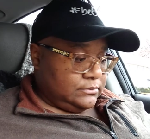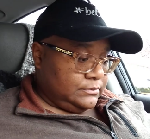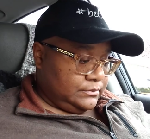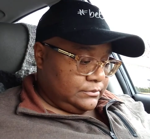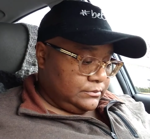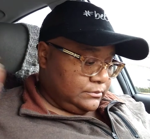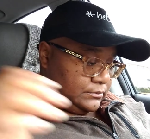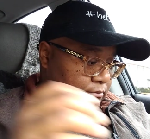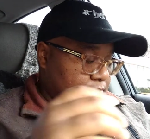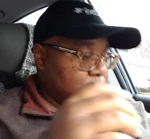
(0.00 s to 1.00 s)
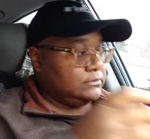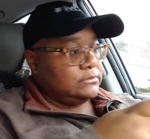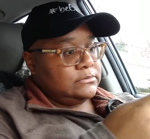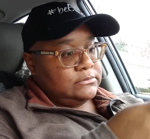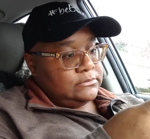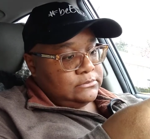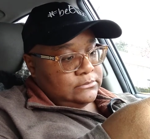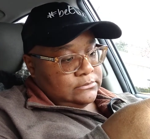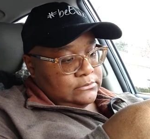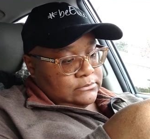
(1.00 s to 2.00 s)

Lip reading: Nothing is said.